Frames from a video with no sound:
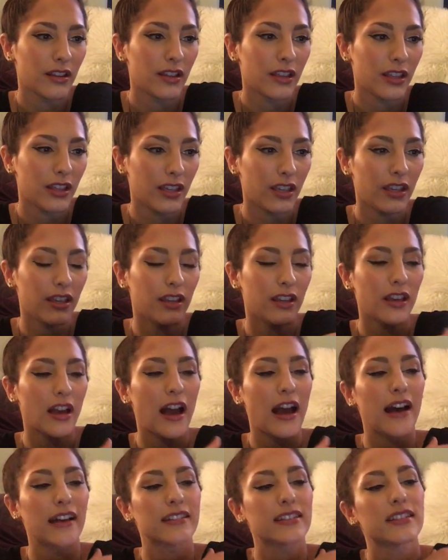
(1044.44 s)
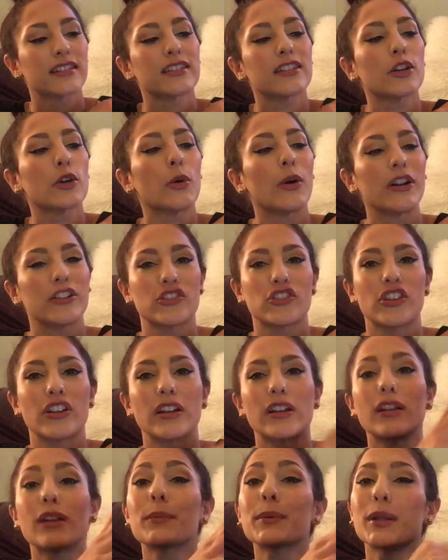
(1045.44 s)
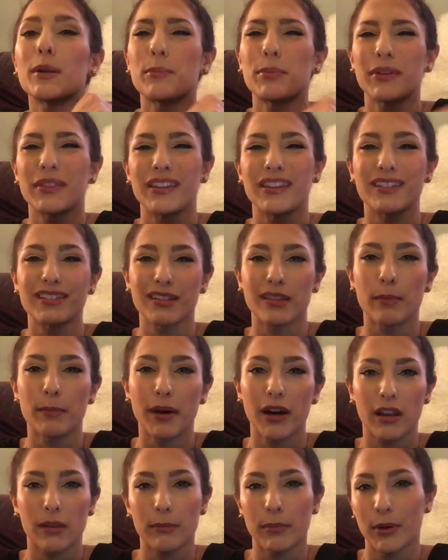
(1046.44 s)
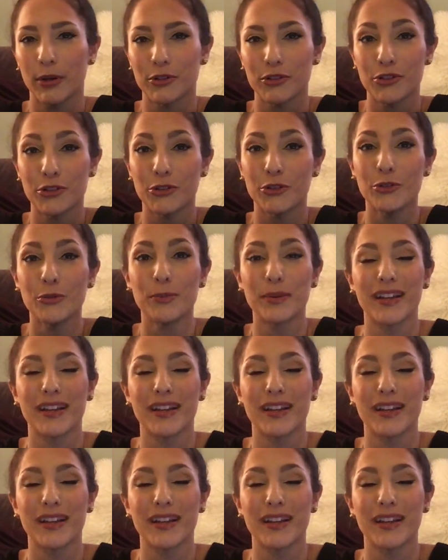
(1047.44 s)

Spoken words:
he asks a question, and I'm going to put these in the bottom bar too,